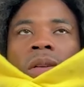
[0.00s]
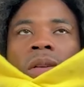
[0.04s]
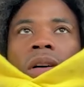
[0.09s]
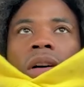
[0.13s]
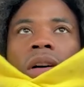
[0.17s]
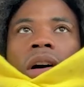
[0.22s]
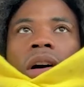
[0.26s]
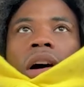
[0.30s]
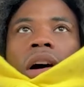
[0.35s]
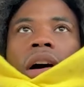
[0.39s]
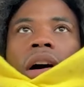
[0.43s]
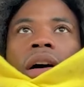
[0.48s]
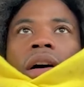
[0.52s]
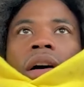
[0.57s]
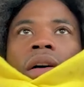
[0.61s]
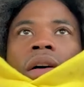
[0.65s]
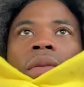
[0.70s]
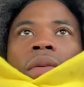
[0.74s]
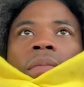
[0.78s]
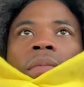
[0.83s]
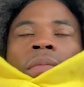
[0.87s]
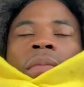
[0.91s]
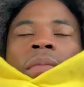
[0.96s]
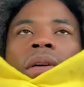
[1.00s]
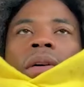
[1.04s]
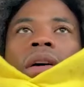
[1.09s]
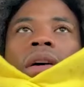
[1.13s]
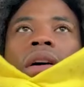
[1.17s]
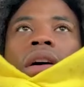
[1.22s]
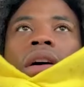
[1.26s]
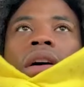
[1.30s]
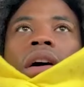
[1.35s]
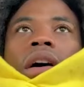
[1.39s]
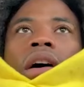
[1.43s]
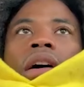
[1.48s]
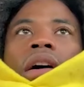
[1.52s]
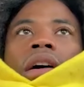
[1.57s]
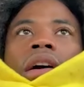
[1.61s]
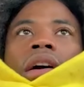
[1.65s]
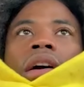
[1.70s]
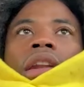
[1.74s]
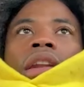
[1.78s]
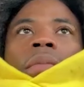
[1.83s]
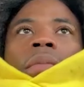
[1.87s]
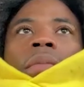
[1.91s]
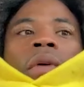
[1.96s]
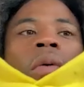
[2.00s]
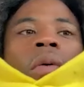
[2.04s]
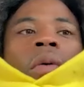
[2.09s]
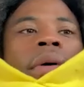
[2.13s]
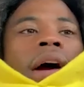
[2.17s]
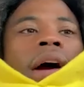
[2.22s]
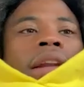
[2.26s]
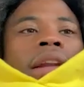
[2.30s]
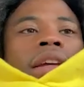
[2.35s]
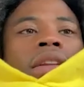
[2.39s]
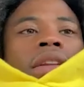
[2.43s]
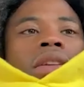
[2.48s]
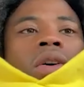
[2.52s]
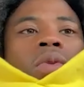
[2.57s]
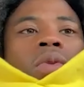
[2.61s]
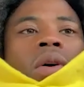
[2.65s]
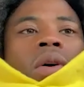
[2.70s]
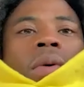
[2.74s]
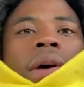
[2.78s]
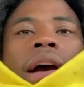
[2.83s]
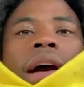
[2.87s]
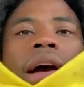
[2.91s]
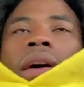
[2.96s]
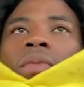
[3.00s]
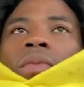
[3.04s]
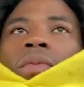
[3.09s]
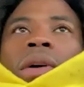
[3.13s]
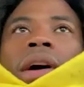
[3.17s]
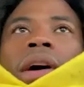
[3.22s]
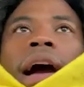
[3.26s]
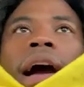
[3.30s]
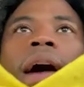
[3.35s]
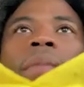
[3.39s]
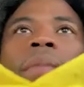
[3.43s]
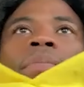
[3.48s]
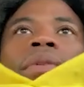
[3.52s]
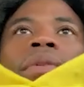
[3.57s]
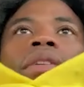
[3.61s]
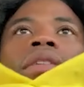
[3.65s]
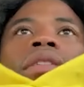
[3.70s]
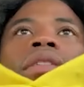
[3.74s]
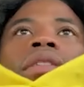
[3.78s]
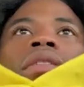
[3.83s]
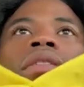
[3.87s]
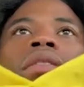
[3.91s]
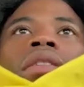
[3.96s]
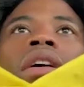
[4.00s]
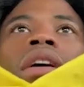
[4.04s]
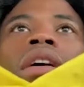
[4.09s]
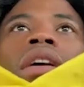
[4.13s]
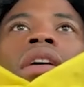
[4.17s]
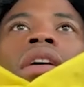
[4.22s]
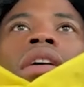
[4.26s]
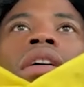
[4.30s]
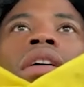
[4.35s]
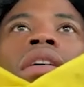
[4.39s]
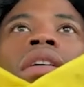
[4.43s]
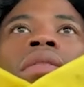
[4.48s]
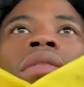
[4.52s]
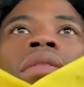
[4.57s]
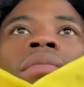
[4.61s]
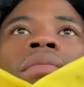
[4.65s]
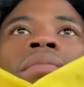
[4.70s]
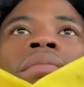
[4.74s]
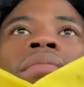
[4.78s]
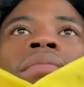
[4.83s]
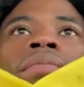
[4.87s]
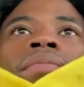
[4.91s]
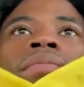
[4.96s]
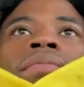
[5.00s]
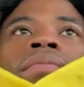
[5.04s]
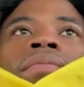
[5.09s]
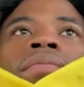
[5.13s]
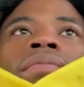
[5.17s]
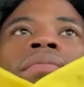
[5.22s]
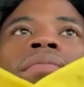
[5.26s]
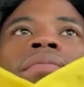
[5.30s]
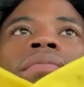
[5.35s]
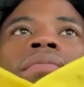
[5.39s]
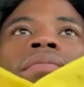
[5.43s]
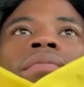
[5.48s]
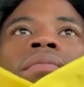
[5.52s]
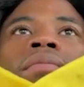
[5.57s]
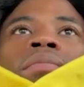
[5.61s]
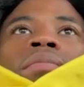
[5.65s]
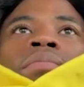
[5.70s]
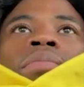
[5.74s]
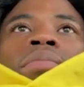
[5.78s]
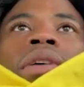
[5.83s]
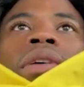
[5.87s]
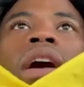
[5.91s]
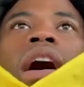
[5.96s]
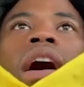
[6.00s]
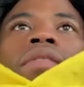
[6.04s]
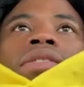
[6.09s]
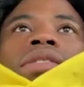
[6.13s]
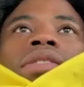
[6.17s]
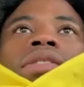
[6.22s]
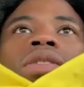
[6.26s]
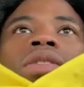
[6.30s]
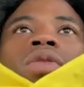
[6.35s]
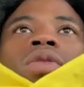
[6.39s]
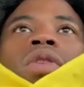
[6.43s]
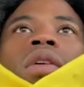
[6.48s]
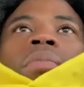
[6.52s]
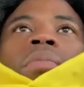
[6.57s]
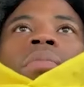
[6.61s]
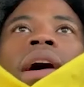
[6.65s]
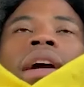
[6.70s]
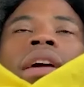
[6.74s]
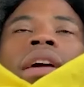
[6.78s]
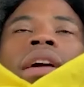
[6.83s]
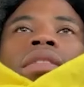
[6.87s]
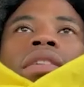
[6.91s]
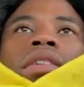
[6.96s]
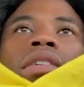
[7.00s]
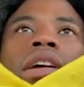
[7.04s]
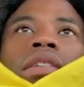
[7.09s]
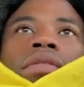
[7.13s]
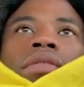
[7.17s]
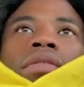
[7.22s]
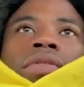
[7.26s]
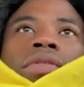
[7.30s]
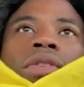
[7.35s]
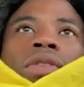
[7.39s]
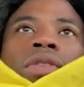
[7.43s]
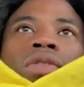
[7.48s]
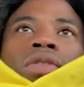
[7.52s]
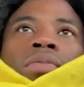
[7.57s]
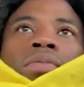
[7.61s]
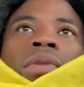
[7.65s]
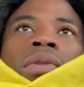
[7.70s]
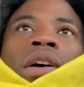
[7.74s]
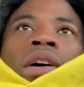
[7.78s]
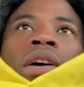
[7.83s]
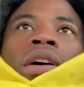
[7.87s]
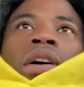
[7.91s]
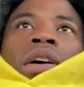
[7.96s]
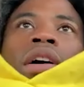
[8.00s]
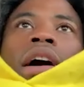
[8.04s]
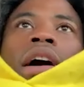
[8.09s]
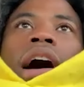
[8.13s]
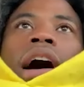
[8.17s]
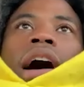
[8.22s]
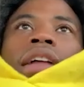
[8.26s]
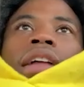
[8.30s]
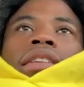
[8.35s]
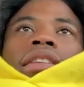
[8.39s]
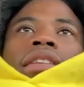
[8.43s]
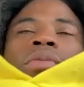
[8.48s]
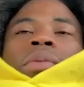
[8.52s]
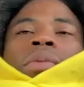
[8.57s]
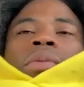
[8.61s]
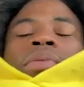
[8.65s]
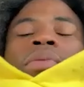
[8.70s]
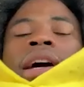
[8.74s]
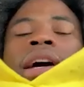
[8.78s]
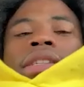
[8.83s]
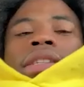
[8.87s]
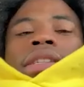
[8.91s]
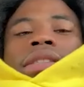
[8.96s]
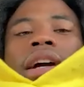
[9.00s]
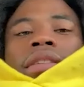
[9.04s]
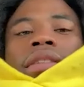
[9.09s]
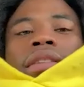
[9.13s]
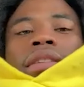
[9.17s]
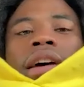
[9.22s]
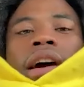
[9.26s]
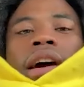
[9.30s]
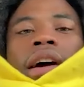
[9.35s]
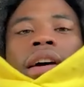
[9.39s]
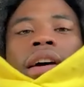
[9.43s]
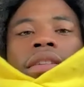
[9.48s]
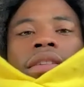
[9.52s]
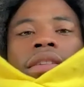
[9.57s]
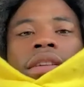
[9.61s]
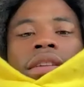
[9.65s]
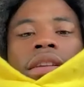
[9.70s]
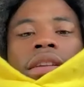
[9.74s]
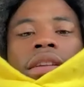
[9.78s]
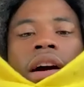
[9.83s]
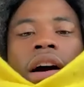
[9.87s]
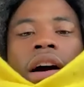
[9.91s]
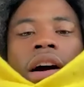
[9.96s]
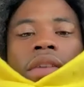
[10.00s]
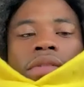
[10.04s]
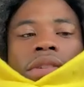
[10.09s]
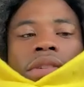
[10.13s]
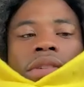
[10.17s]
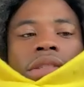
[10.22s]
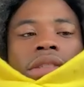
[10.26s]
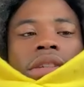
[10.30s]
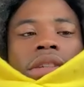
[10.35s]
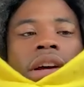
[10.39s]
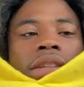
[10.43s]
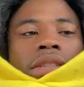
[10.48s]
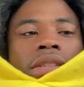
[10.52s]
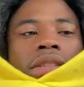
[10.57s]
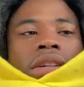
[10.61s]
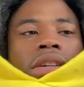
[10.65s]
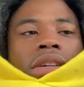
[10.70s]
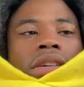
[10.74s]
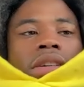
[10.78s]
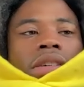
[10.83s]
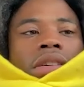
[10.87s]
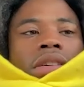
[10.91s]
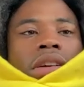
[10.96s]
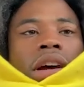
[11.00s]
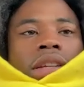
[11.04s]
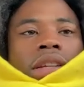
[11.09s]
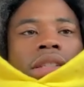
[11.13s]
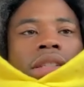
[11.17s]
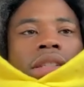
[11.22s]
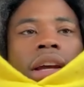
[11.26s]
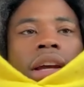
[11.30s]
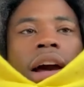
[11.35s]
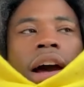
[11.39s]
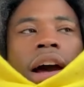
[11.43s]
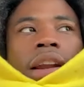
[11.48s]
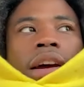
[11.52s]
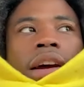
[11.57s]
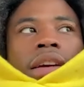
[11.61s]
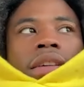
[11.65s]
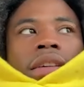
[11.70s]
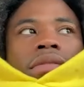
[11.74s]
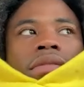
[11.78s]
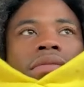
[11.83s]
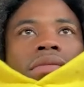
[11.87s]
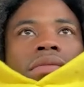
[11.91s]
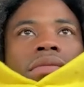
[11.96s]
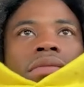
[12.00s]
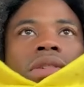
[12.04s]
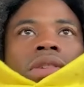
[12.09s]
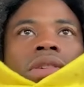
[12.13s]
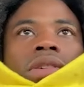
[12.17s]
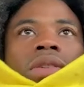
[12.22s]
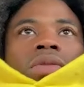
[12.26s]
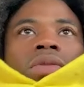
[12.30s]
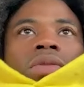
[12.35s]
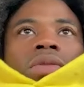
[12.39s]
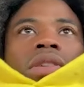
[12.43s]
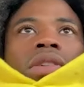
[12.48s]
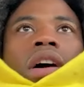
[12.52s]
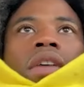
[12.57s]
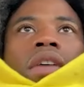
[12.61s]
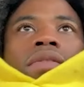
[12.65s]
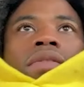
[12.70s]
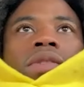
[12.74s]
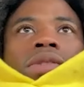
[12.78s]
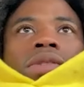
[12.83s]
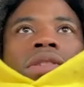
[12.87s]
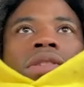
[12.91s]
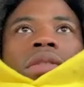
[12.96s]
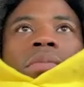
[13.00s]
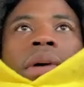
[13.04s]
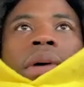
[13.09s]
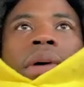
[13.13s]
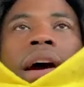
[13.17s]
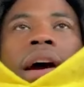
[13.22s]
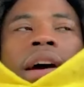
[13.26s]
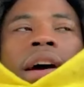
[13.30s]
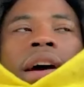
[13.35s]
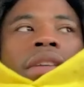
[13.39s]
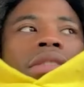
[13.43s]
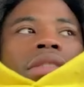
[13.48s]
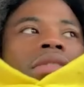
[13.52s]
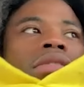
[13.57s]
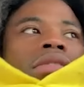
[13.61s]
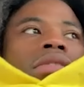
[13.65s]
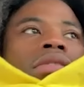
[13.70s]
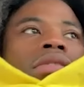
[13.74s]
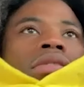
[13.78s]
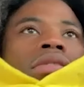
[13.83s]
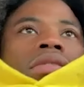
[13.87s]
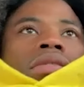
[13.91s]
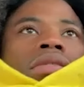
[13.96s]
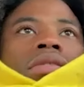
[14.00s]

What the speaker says: In the moment, I didn't know what happened. But obviously, going back and looking at the film, I think with plays like that, and obviously as a guy that, covers the pass and